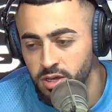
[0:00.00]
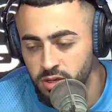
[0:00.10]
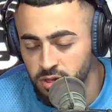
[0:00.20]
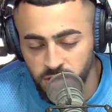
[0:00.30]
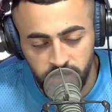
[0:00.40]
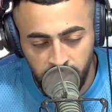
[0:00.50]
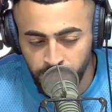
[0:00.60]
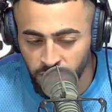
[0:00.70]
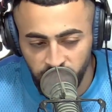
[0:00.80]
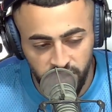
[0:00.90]
It's not
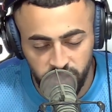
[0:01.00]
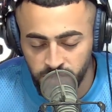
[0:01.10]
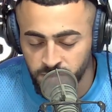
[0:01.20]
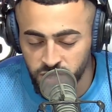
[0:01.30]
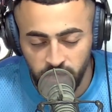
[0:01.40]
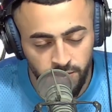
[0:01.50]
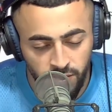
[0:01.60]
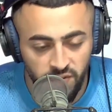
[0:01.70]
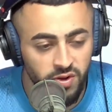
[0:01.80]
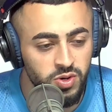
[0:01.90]
motivational. I'm not trying to
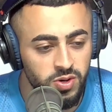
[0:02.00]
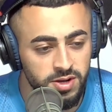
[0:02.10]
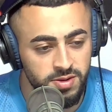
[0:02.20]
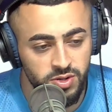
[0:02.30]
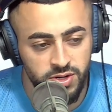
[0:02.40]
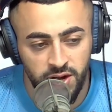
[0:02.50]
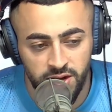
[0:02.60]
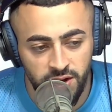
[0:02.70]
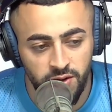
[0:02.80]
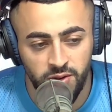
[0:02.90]
motivate you guys. I'm just trying
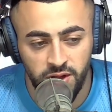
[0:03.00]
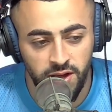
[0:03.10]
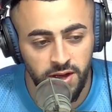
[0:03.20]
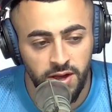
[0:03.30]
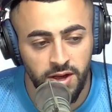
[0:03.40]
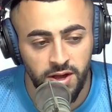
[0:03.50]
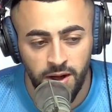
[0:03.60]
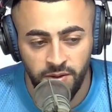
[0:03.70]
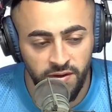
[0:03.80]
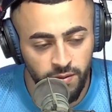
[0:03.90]
to tell you, like,
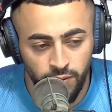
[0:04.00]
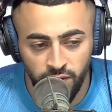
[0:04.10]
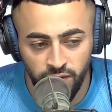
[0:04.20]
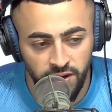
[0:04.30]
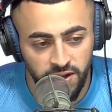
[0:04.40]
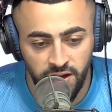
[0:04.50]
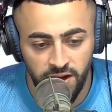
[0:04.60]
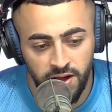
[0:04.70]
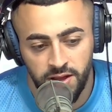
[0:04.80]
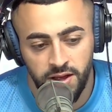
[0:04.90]
I'm living proof of
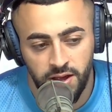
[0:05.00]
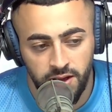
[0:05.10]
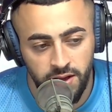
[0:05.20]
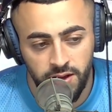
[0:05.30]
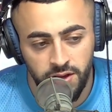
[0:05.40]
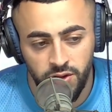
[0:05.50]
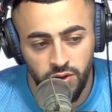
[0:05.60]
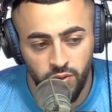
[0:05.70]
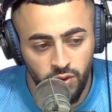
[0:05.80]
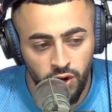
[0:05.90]
that.
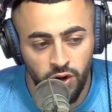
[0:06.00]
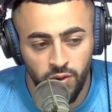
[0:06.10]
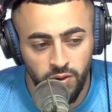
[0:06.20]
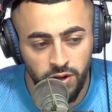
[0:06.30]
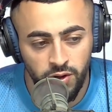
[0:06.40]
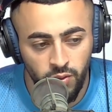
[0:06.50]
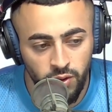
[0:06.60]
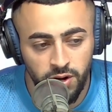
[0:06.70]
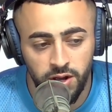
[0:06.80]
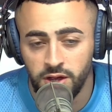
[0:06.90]
You go and you
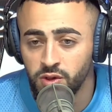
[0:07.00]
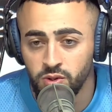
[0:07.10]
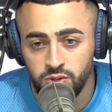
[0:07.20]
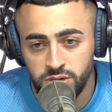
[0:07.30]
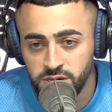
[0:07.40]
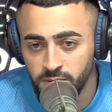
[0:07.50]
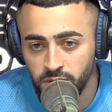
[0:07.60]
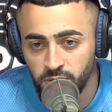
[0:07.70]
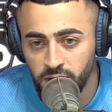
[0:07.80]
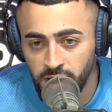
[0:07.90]
work, and I told you the same
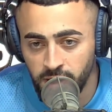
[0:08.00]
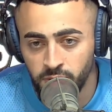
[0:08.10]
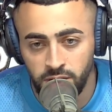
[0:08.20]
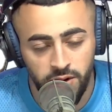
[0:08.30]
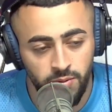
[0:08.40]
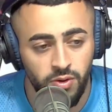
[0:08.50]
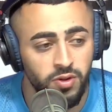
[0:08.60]
thing when I came in here, bro.